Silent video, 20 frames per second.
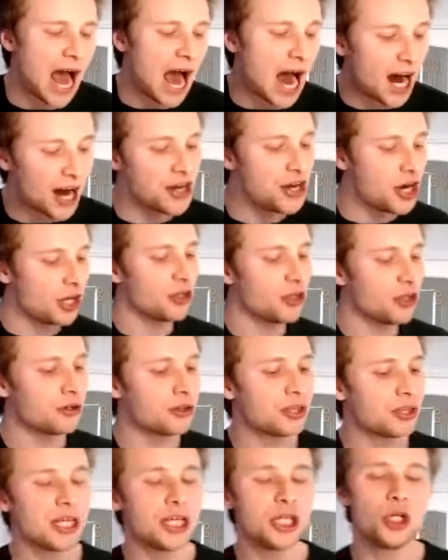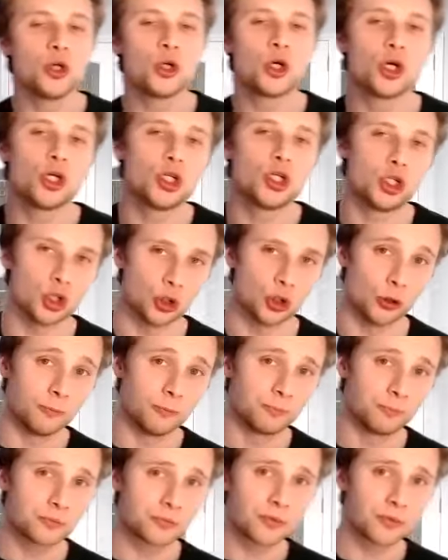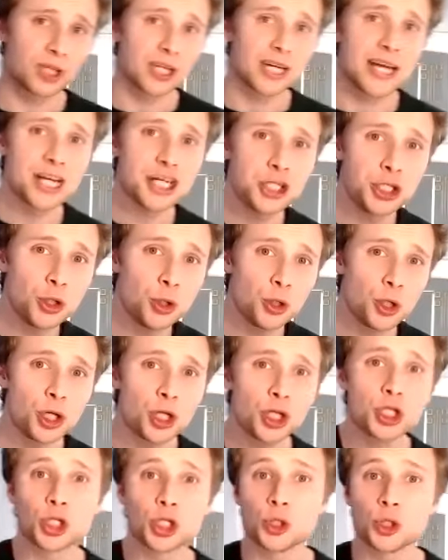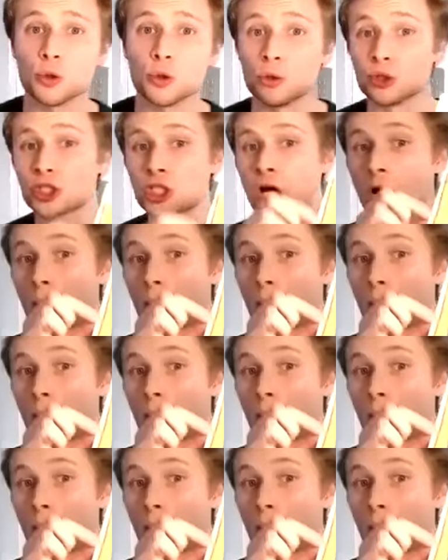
Another thing you could do is you could use